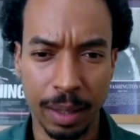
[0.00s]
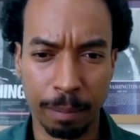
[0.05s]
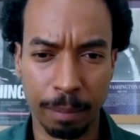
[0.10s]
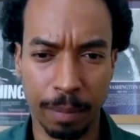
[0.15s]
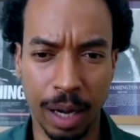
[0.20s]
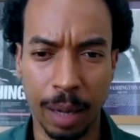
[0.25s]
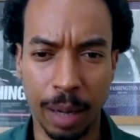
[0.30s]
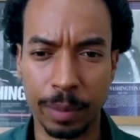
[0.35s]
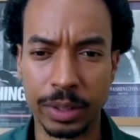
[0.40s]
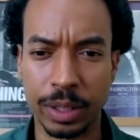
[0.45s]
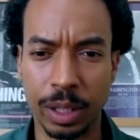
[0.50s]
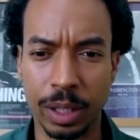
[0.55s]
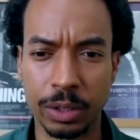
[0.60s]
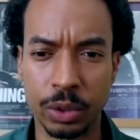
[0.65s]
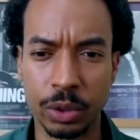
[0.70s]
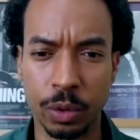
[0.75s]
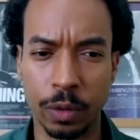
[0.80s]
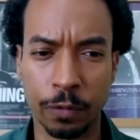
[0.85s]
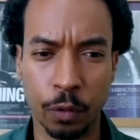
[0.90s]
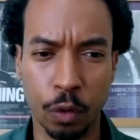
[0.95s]
Bob is
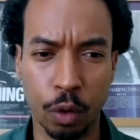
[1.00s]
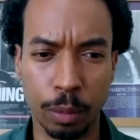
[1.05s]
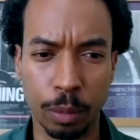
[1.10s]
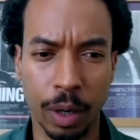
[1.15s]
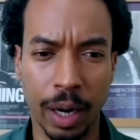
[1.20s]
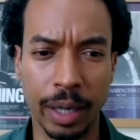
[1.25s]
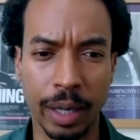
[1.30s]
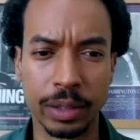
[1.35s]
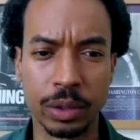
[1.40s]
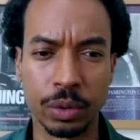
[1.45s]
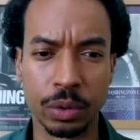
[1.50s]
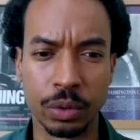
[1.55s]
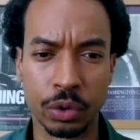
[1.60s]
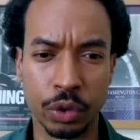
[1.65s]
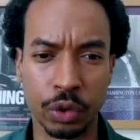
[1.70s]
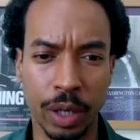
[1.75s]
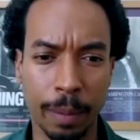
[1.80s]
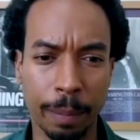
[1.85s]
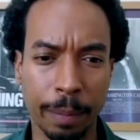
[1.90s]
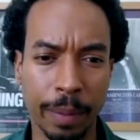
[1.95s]
also a former high school
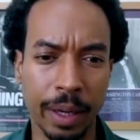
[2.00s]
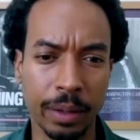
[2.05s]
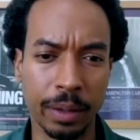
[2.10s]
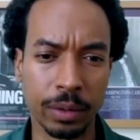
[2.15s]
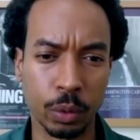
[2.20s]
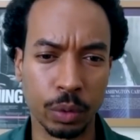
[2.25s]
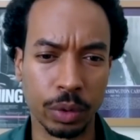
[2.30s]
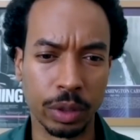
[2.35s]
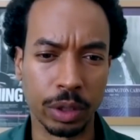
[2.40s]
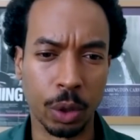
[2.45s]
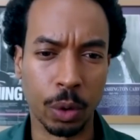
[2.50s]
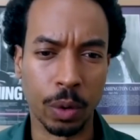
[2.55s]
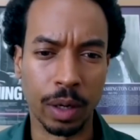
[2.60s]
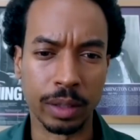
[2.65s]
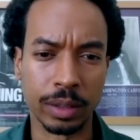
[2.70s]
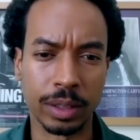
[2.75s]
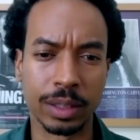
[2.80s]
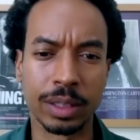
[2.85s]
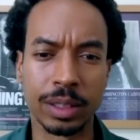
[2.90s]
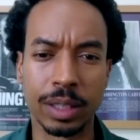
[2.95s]
dropout who would go on
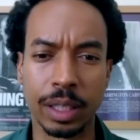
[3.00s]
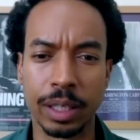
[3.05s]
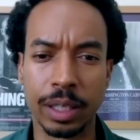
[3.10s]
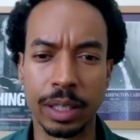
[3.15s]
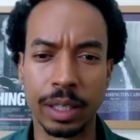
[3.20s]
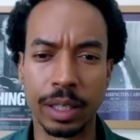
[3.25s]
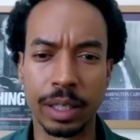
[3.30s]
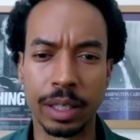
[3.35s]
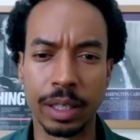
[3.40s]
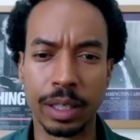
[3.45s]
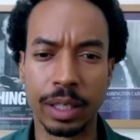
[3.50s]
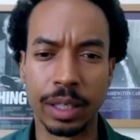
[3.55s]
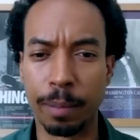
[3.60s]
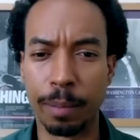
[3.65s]
to study